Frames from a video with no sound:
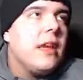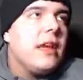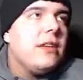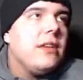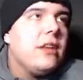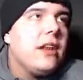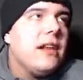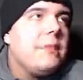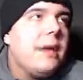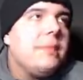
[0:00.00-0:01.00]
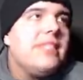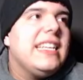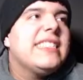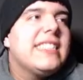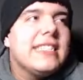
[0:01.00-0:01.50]
you know, I'm, I'm
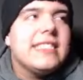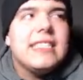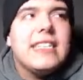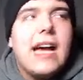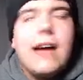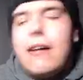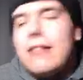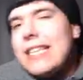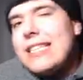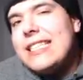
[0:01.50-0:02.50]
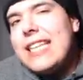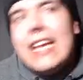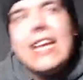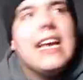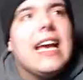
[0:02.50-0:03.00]
decent. Uh, I would like to say
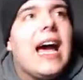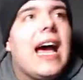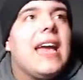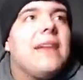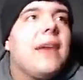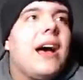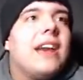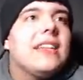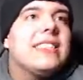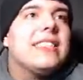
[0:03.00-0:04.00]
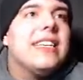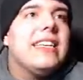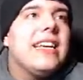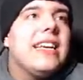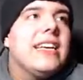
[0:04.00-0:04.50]
I am
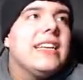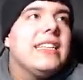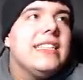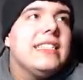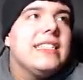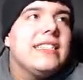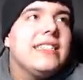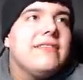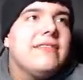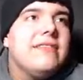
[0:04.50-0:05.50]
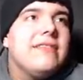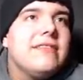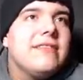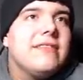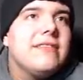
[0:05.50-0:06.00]
honestly decent.
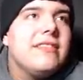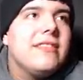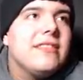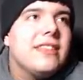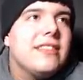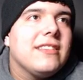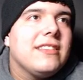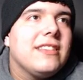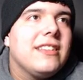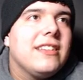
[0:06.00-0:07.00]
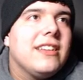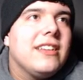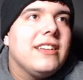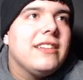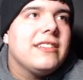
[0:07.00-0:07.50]
Ooh, hold on. Let's
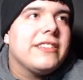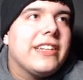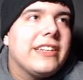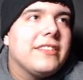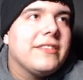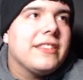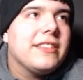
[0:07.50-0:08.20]
let's try something.